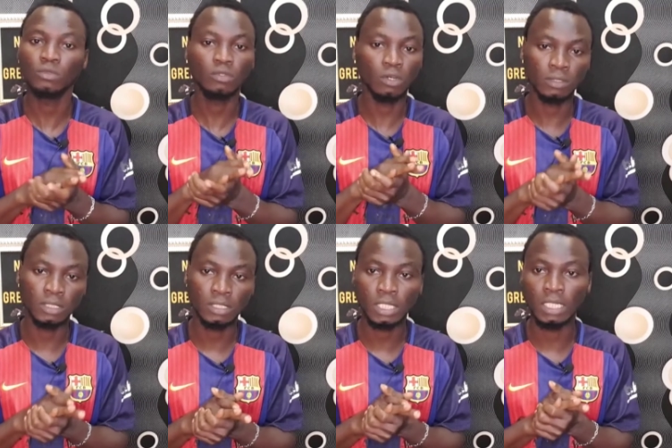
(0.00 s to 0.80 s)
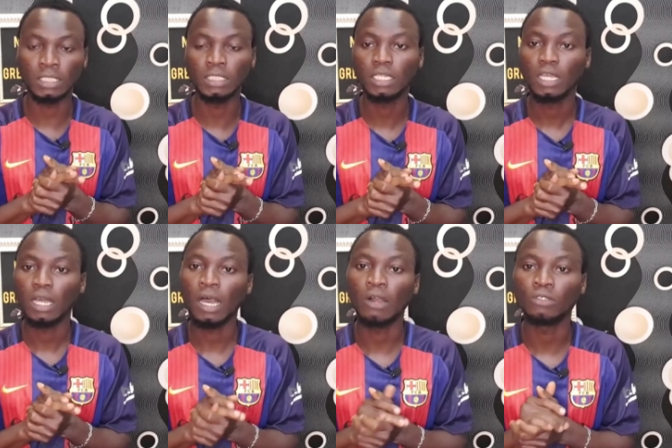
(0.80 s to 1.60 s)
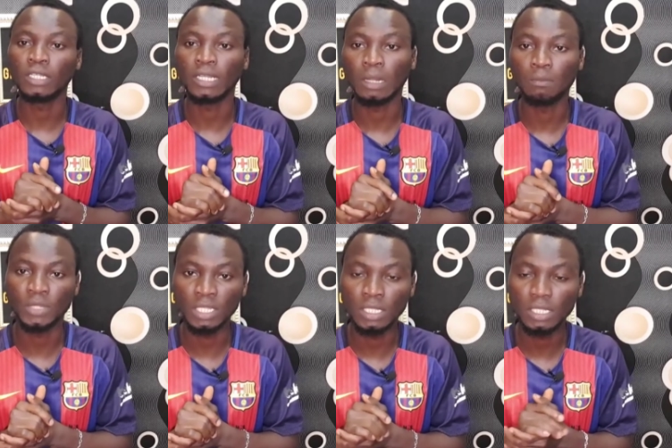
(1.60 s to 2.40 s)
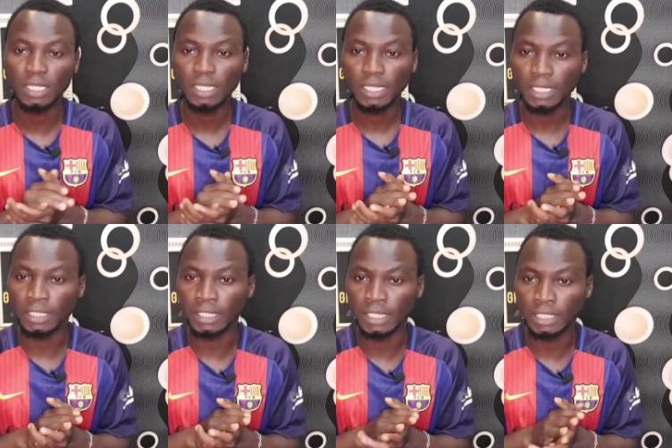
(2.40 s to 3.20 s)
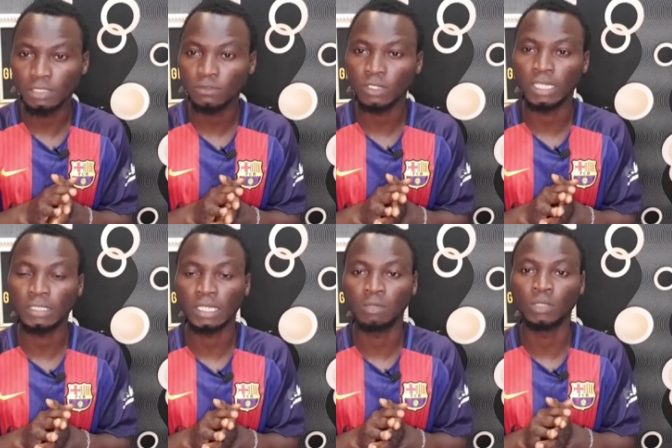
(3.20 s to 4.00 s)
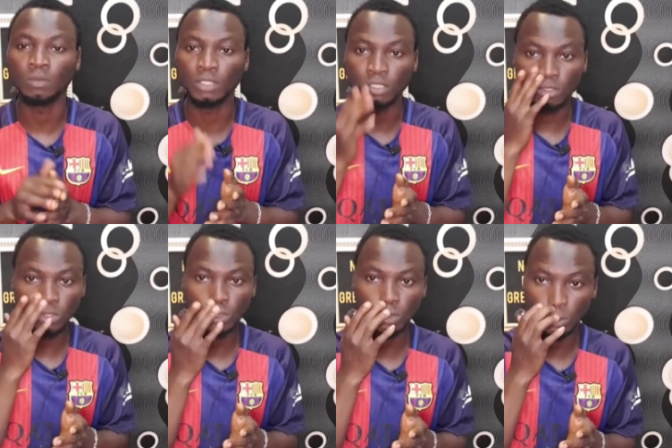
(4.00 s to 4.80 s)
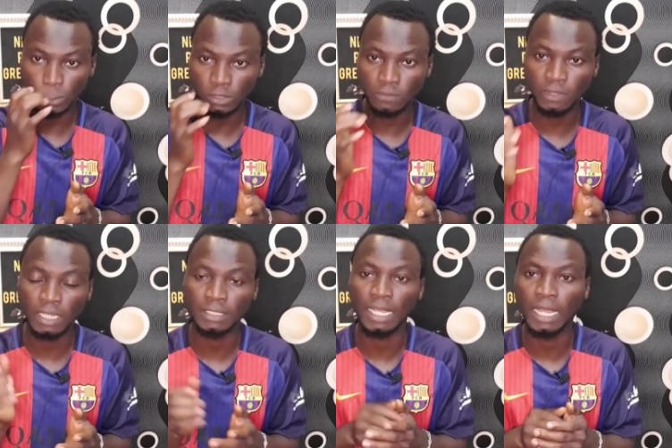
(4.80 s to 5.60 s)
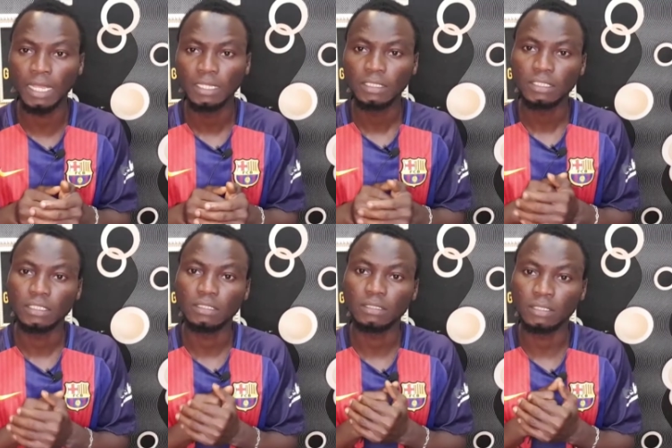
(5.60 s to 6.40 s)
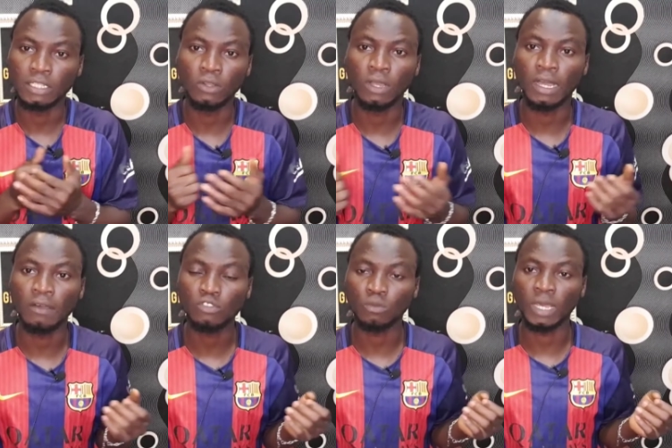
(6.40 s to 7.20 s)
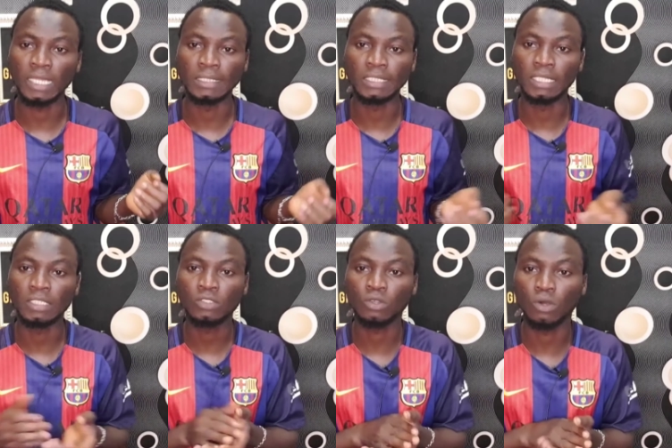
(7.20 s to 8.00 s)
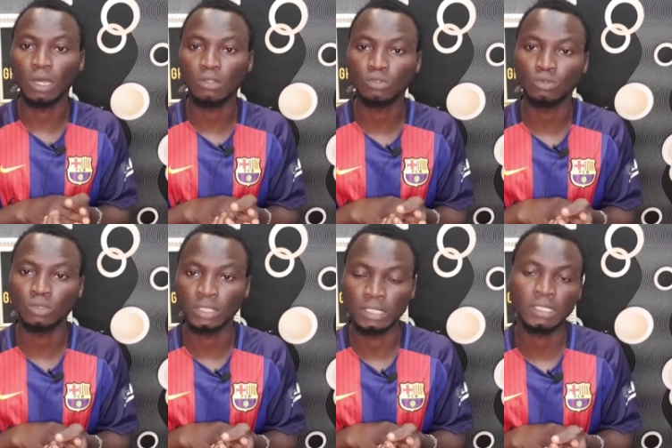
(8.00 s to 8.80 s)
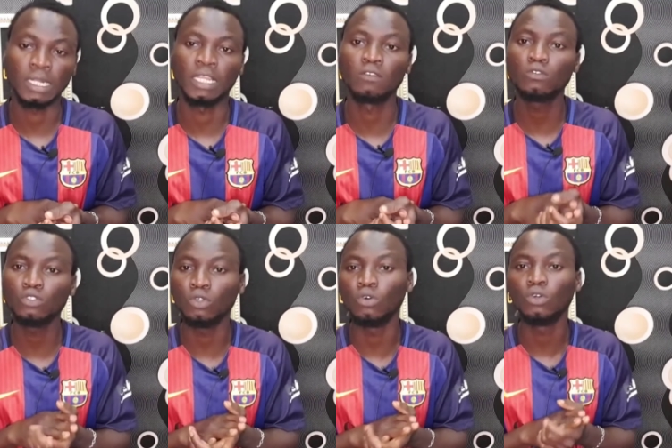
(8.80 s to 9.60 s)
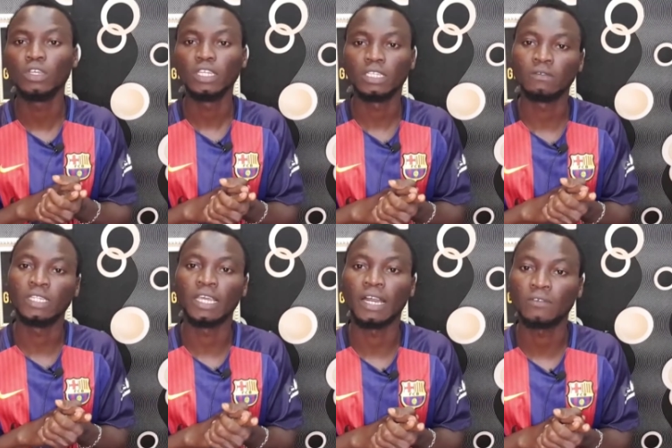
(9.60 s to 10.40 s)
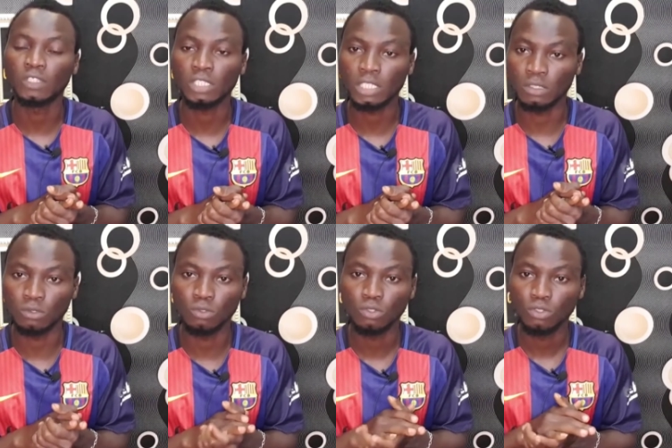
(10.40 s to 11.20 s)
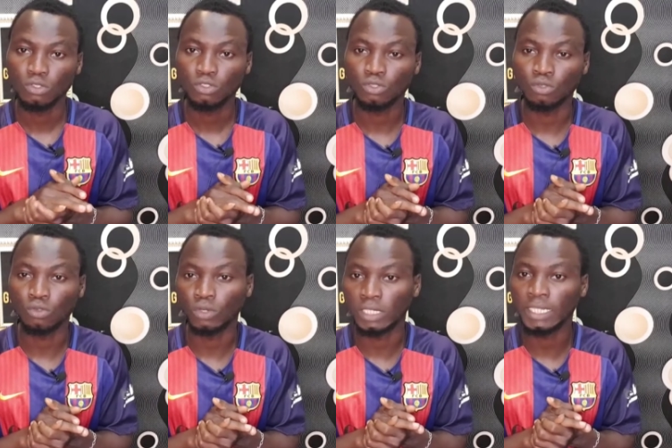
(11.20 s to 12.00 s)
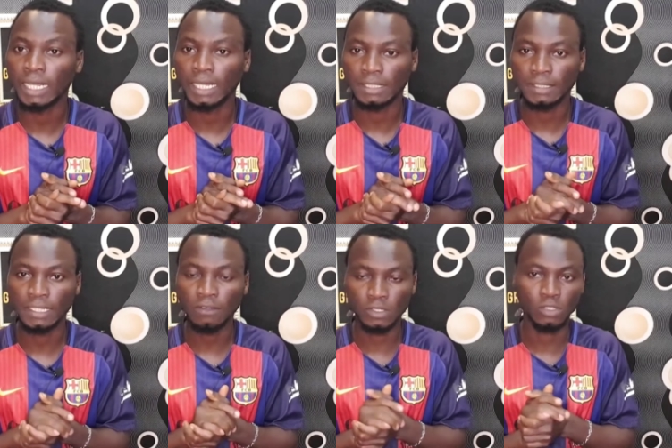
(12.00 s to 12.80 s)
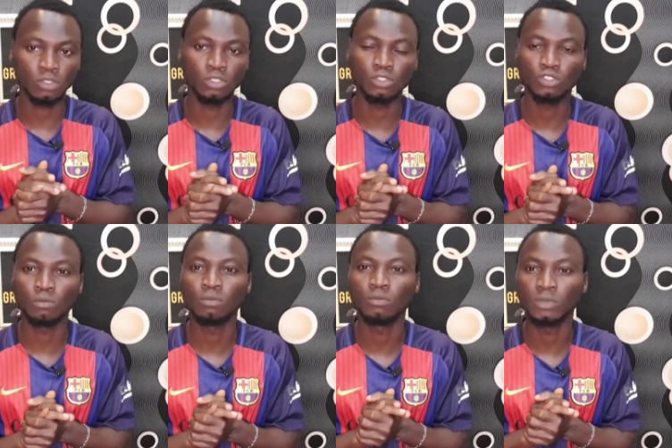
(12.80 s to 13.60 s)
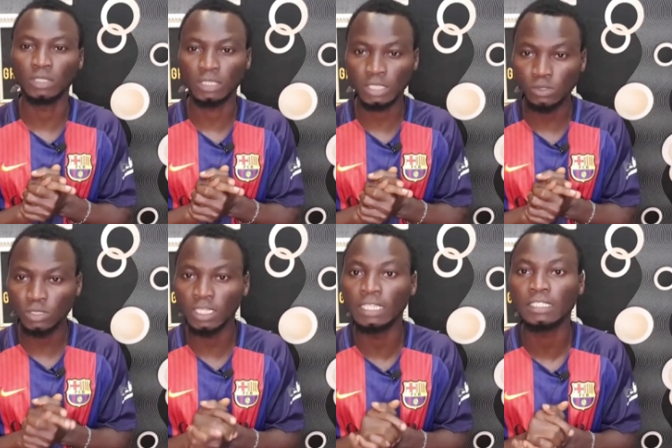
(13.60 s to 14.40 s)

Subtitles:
understand how they can pick a niche for their channel, maybe due to the fact that they don't have some ideas or how to get started. Even though if they have a skill to render as a service on YouTube, still yet